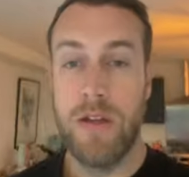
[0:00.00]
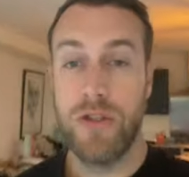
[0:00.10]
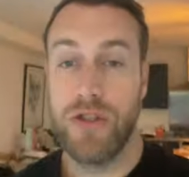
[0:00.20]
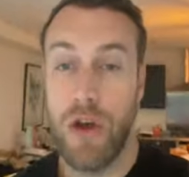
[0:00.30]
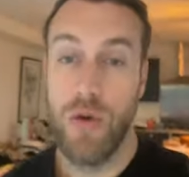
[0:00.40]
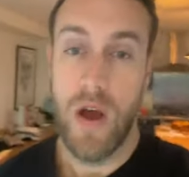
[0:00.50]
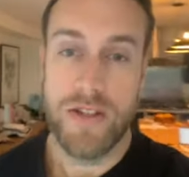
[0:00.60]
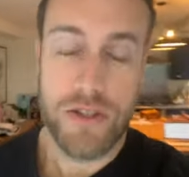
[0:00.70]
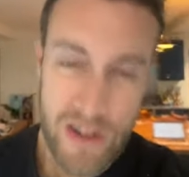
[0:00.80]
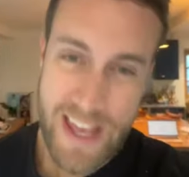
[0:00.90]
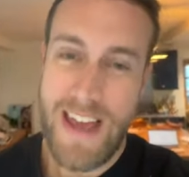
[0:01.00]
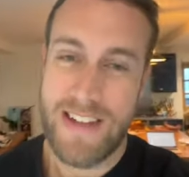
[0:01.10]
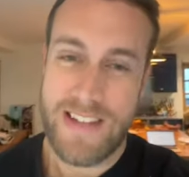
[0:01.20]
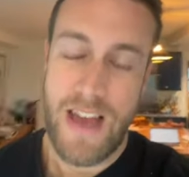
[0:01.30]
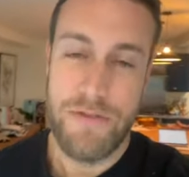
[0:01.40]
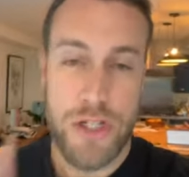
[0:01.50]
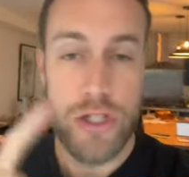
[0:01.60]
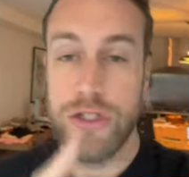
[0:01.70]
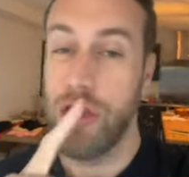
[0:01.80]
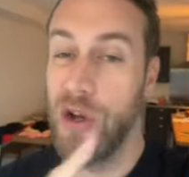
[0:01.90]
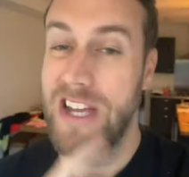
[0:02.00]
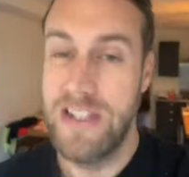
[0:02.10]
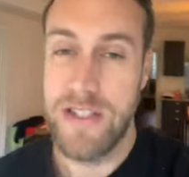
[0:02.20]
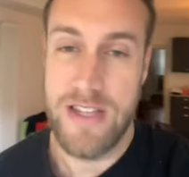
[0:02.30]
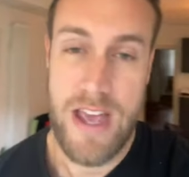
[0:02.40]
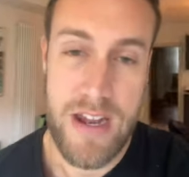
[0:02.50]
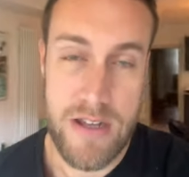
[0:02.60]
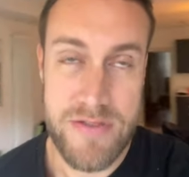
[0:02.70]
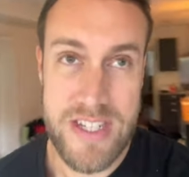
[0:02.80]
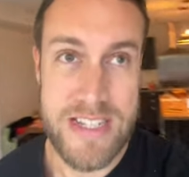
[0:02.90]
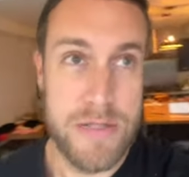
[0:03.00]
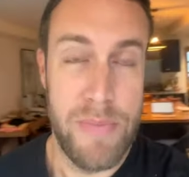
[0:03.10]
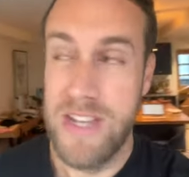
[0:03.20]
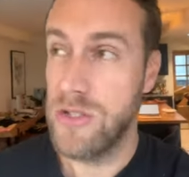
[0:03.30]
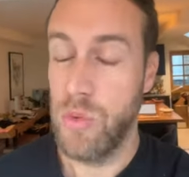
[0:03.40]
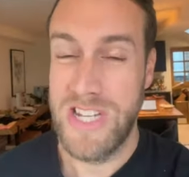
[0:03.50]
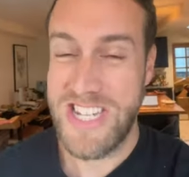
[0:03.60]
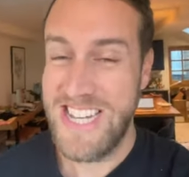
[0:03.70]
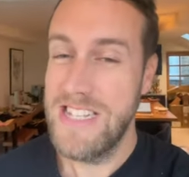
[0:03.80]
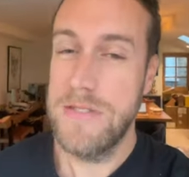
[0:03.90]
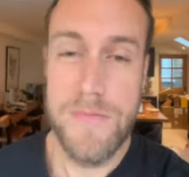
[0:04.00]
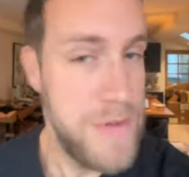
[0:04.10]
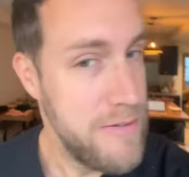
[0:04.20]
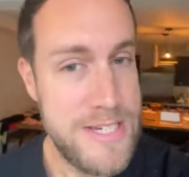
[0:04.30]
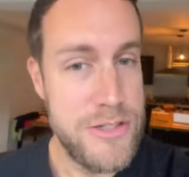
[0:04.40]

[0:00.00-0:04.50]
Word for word: So StockX have just got into the NFT space, which is very